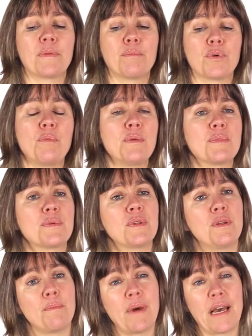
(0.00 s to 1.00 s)
problems
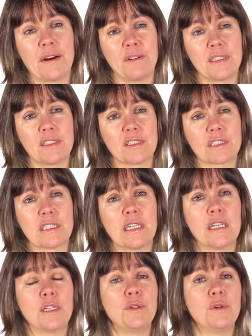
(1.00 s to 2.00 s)
with your marriage.
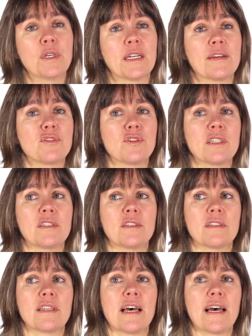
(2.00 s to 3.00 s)
You can have
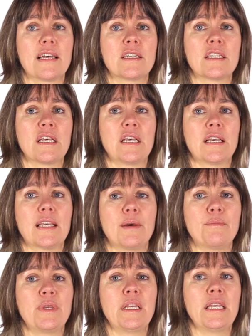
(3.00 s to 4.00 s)
stresses that
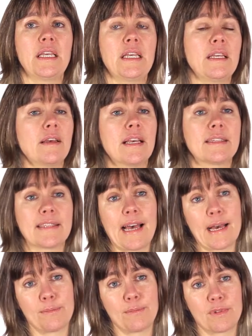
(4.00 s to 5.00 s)
can be
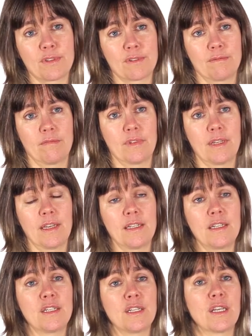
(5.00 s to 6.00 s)
exams,
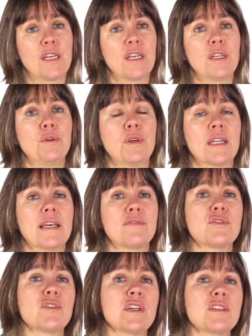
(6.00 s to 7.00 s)
and you can
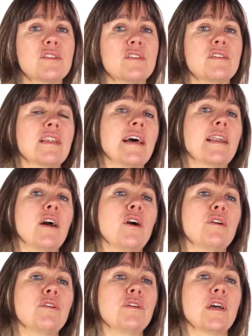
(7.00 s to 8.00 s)
have stresses that
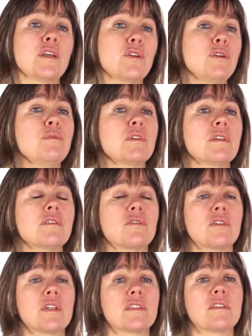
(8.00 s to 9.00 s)
are acute and
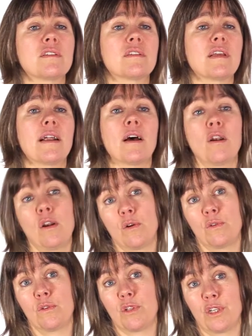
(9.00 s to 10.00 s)
stresses that are
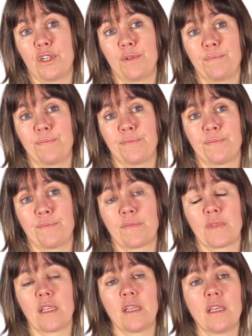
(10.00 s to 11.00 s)
long-term.
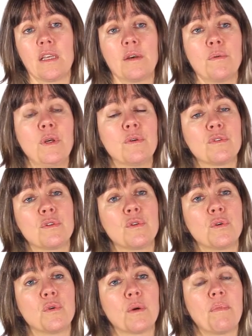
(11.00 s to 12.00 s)
We also
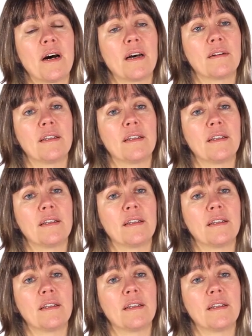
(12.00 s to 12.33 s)
talk about